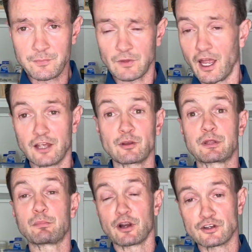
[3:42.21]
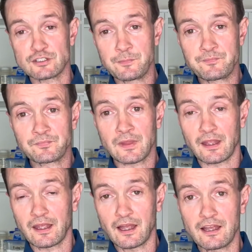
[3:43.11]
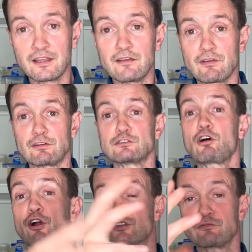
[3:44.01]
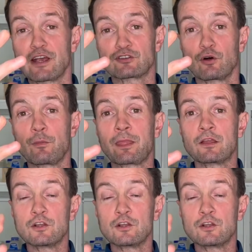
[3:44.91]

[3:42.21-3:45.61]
If you have a larger vessel,